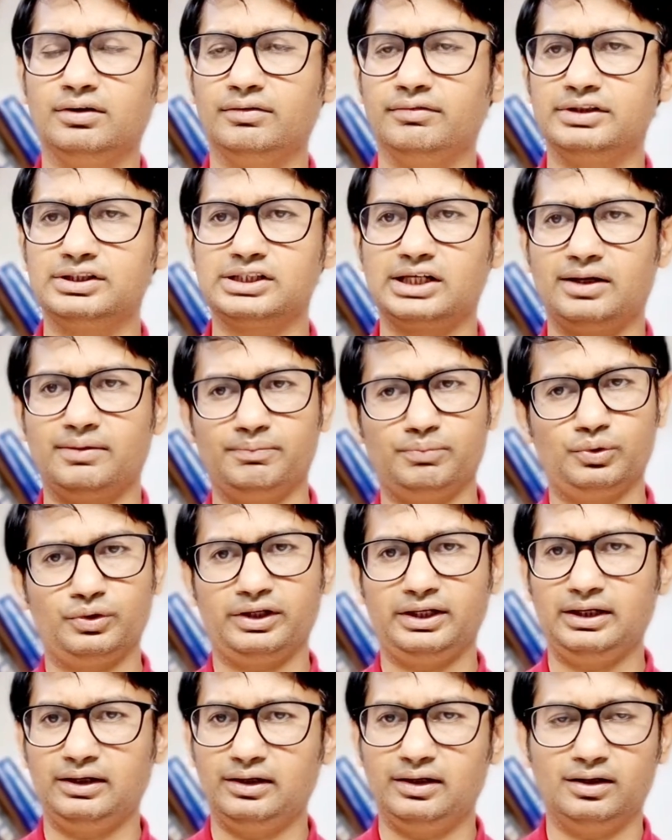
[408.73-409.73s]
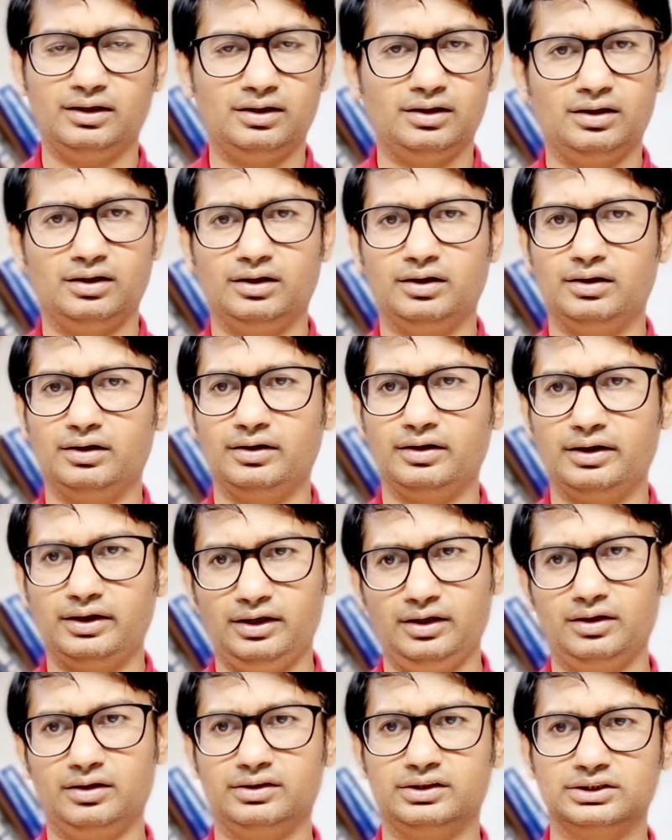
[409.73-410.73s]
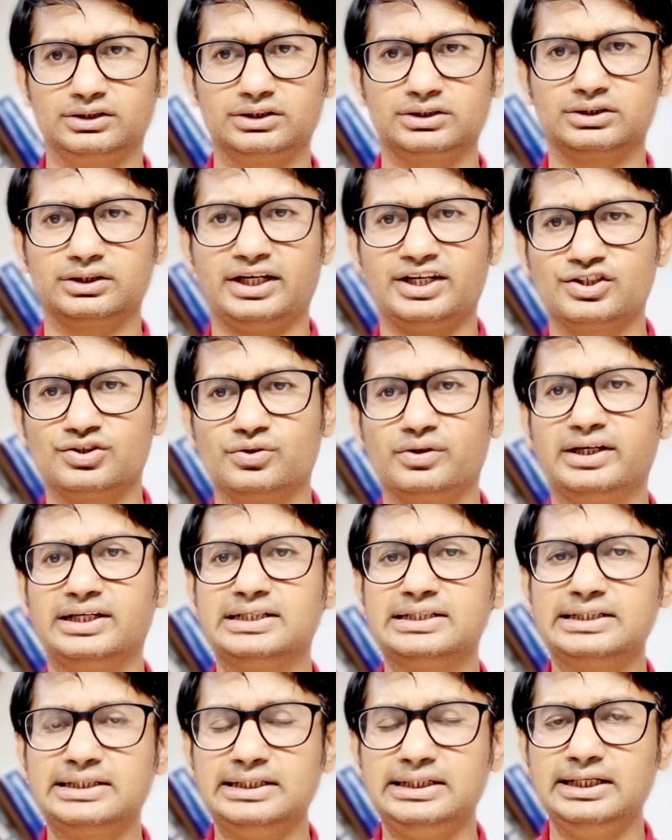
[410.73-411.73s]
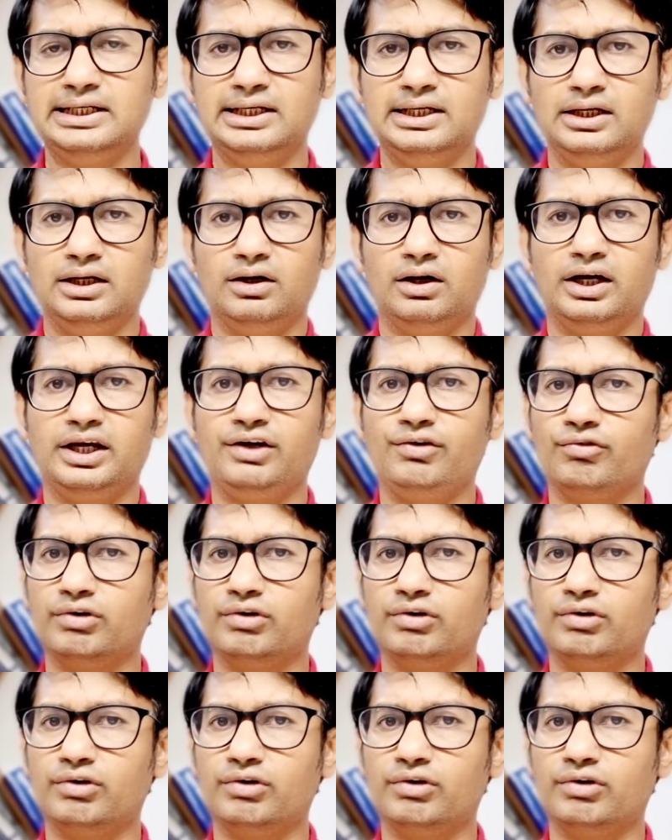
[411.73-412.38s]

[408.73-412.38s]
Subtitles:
which I am putting here. This is, as you can see, in